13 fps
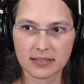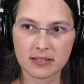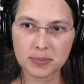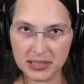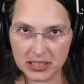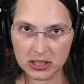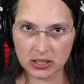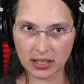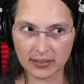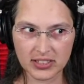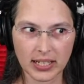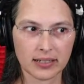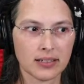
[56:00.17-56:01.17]
the position
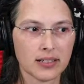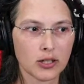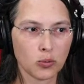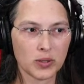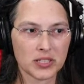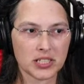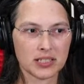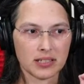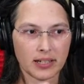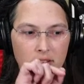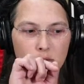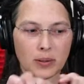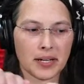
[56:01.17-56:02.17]
offset, which is
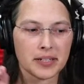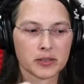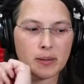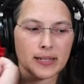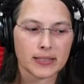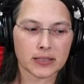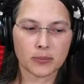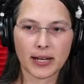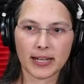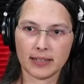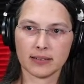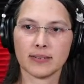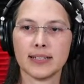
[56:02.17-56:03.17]
X, Y, X, Y, X, Y,
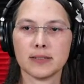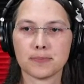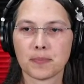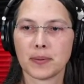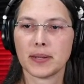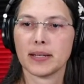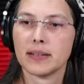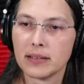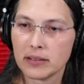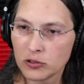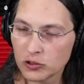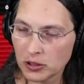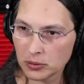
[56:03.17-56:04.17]
right?
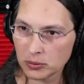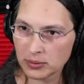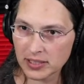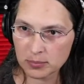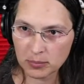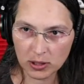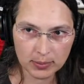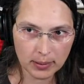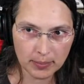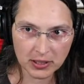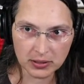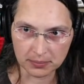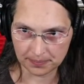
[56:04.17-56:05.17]
So it's multiplied by 2.